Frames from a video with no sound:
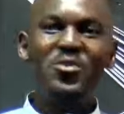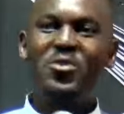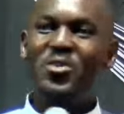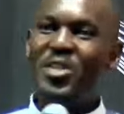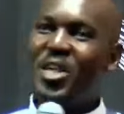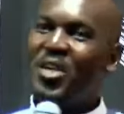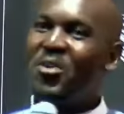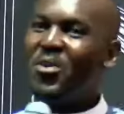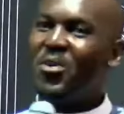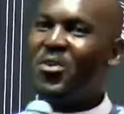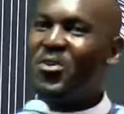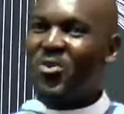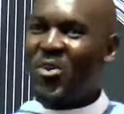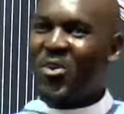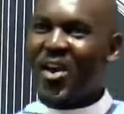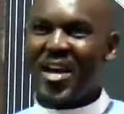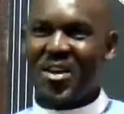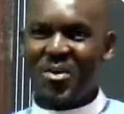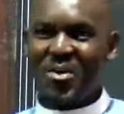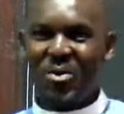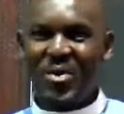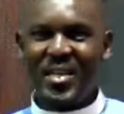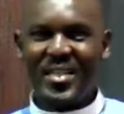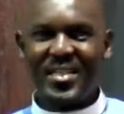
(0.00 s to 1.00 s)
today we'll try and
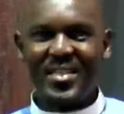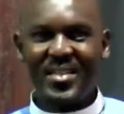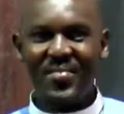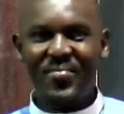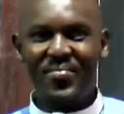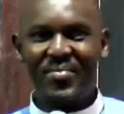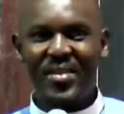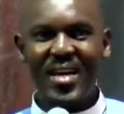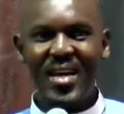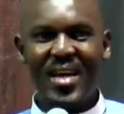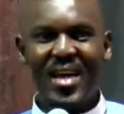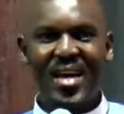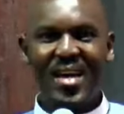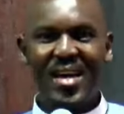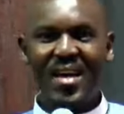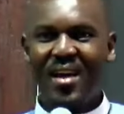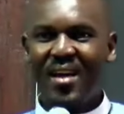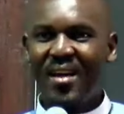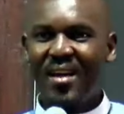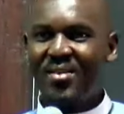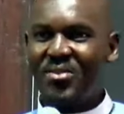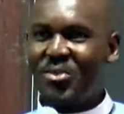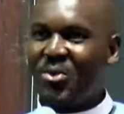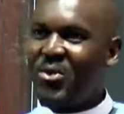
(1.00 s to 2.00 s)
do it.
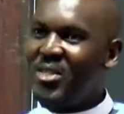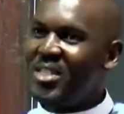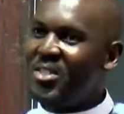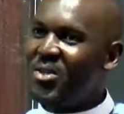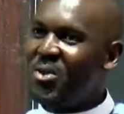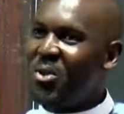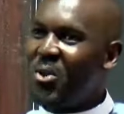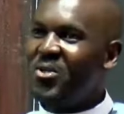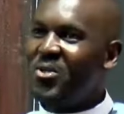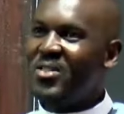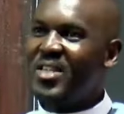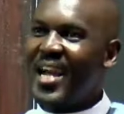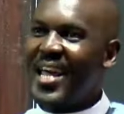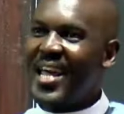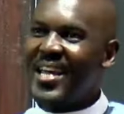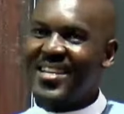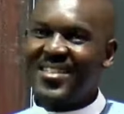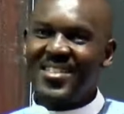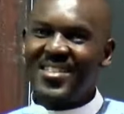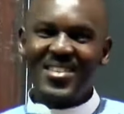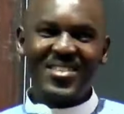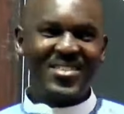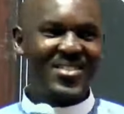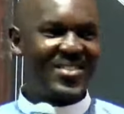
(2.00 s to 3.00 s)
So it goes like
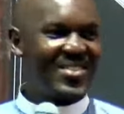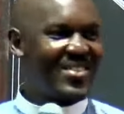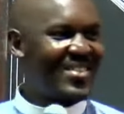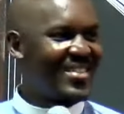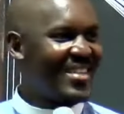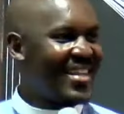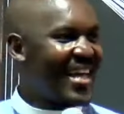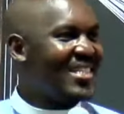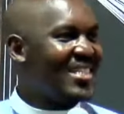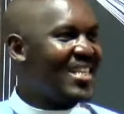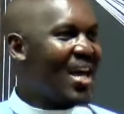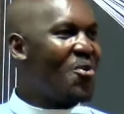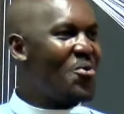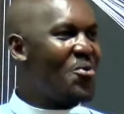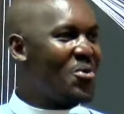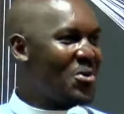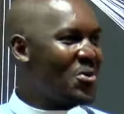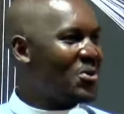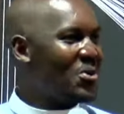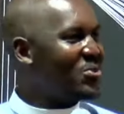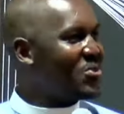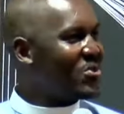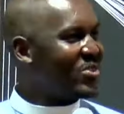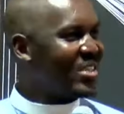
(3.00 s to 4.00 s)
this. That's how we
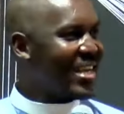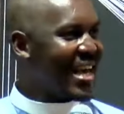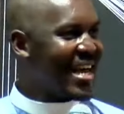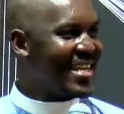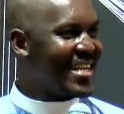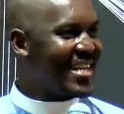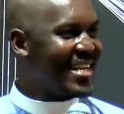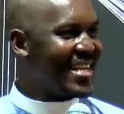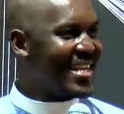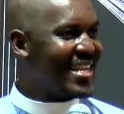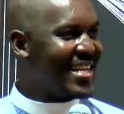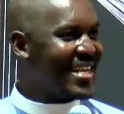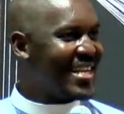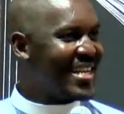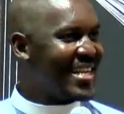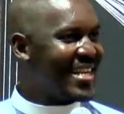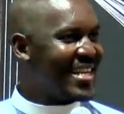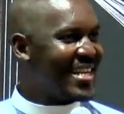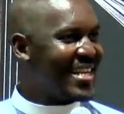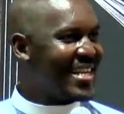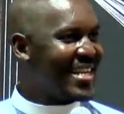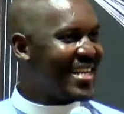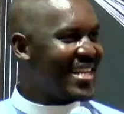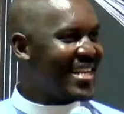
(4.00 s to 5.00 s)
used to start.
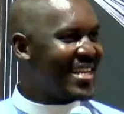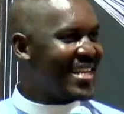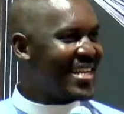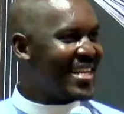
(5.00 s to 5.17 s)
Peke